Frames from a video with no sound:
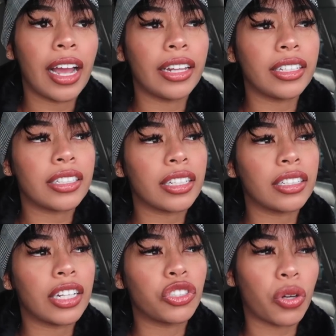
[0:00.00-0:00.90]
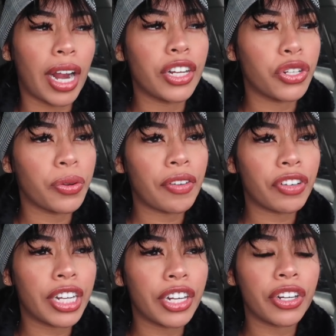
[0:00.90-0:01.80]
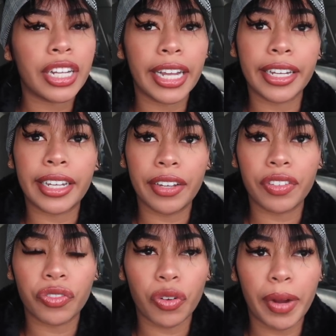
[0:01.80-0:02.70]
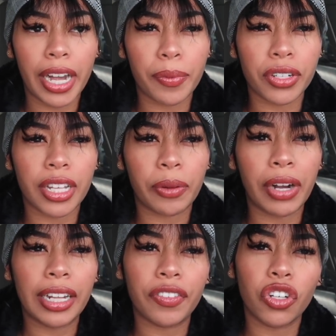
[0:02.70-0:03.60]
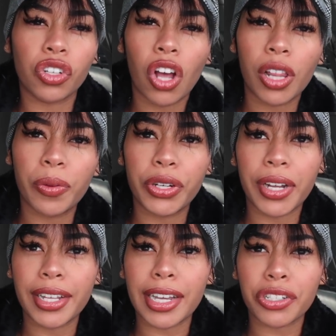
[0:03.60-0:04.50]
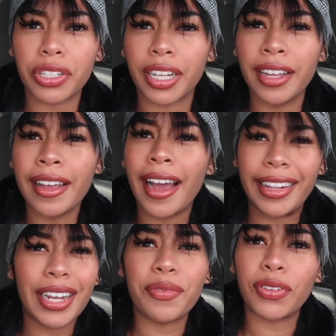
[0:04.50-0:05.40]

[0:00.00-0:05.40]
At least I try to every year get gifts for my neighbors. Like when I lived in North Hollywood, you guys actually, I think I